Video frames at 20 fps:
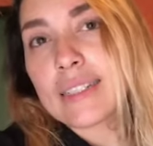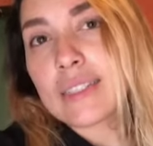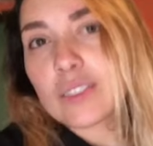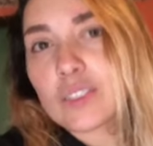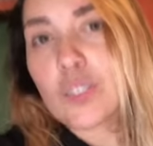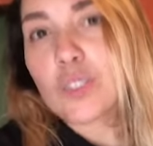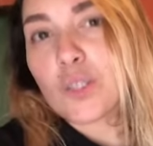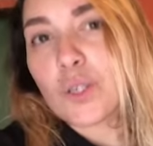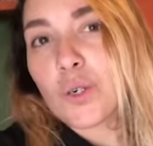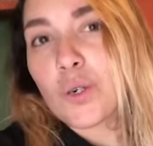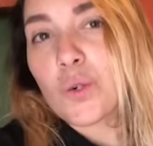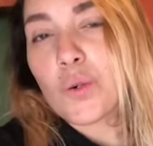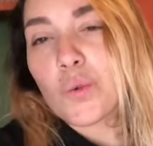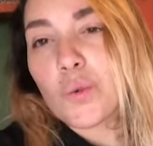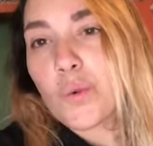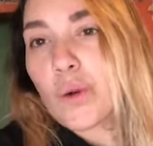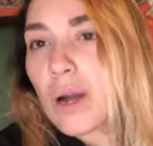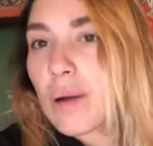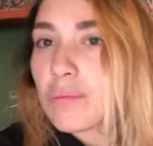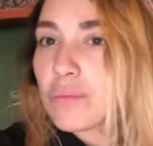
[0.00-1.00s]

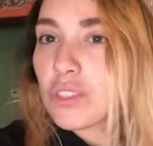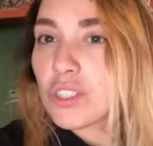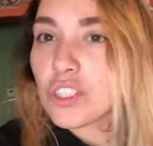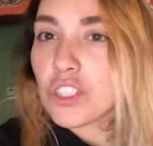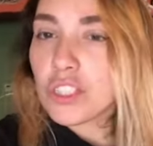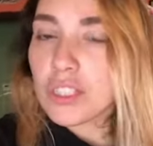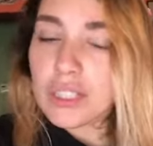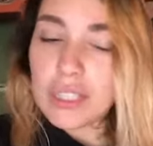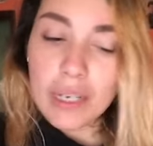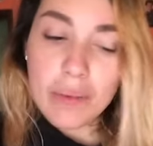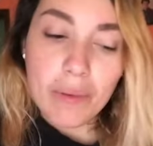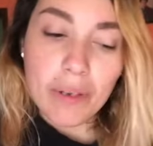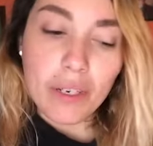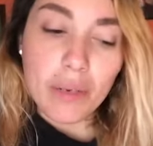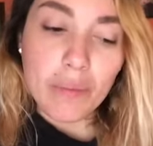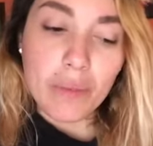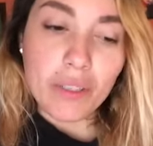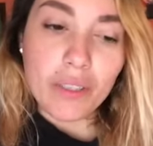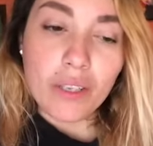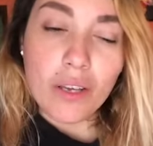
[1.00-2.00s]
So I'm just chilling at my
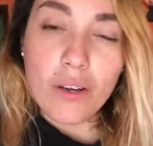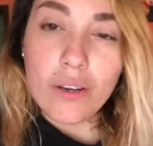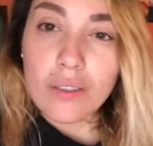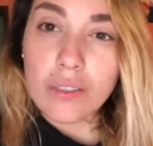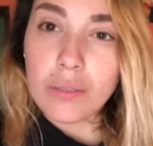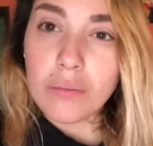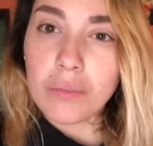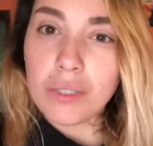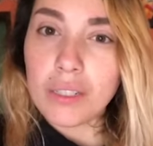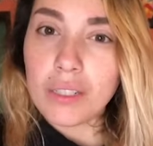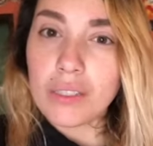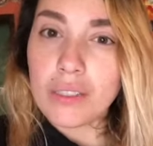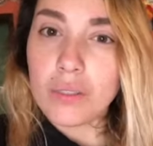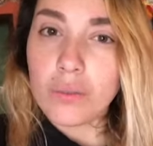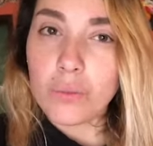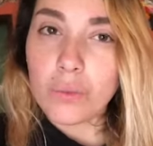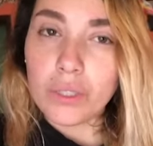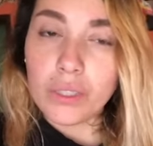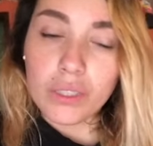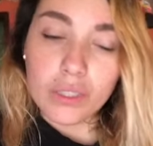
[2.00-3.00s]
grandma's house. I'm gonna get
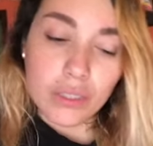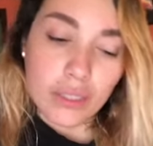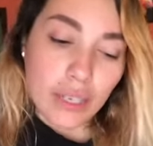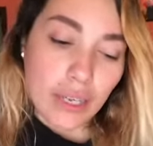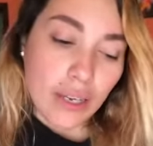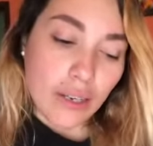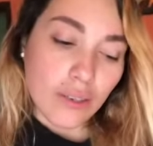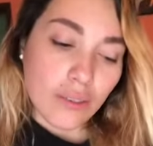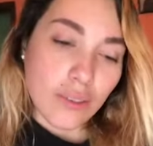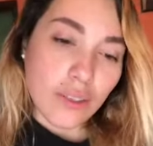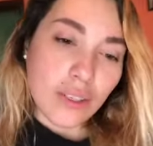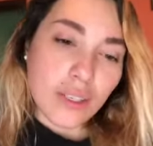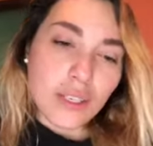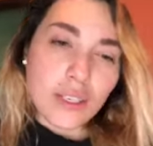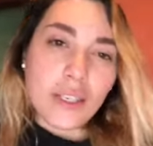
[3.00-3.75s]
some work done now.